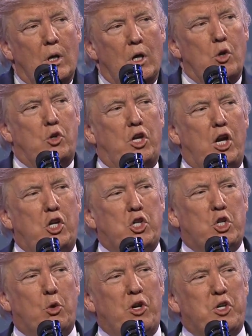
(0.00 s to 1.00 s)
You
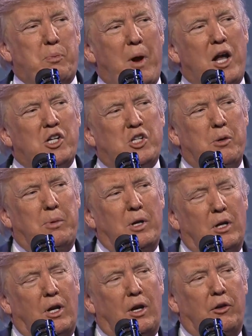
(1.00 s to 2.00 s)
teach the
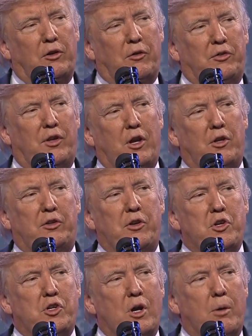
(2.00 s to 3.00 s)
responsibilities of
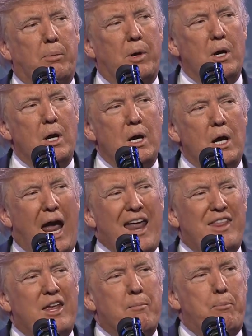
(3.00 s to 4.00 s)
citizenship
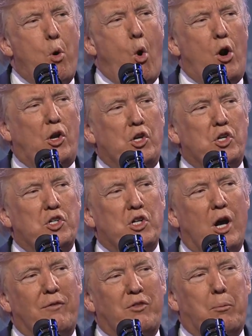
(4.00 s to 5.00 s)
and the importance
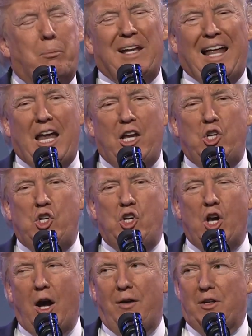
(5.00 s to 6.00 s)
of the
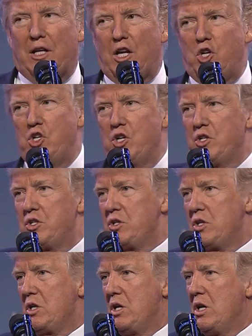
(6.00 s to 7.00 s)
Pledge of Allegiance.